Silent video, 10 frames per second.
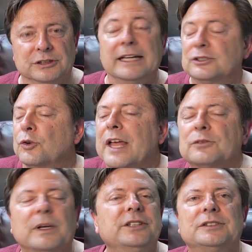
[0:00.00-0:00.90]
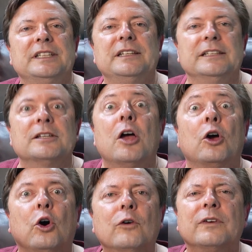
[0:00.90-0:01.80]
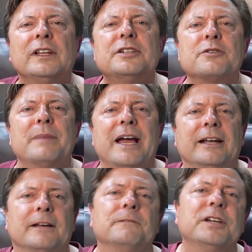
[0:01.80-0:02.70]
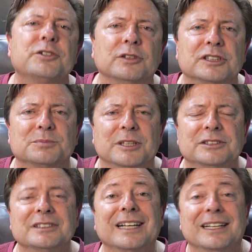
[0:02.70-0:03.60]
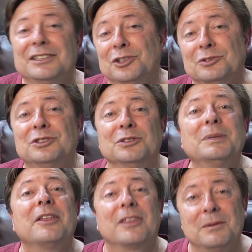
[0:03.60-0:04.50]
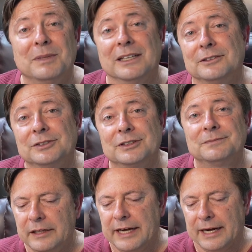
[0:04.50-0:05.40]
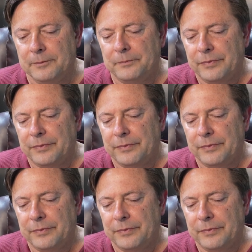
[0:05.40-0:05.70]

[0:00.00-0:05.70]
And so that's why you see these overly dramatic facial expressions on YouTube thumbnails. Now,